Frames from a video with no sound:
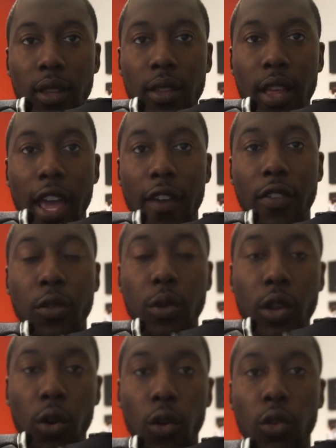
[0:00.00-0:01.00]
They have three
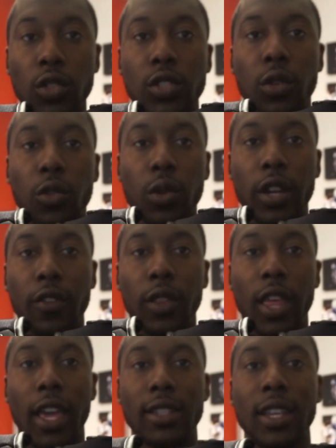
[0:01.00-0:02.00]
holes, so three different
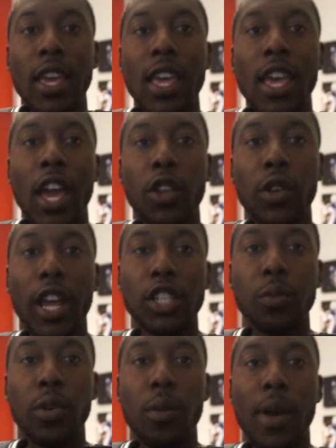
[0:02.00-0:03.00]
lengths, and you can
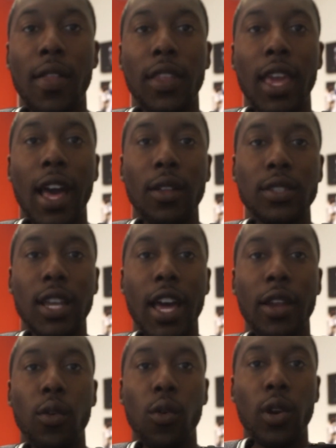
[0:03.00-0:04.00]
actually put them on the
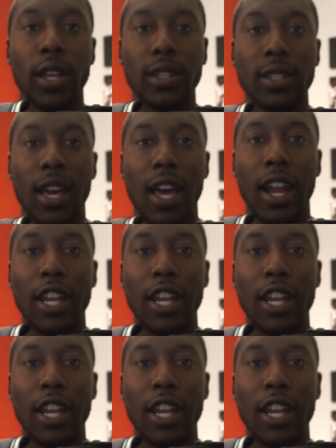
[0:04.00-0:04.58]
outside or inside.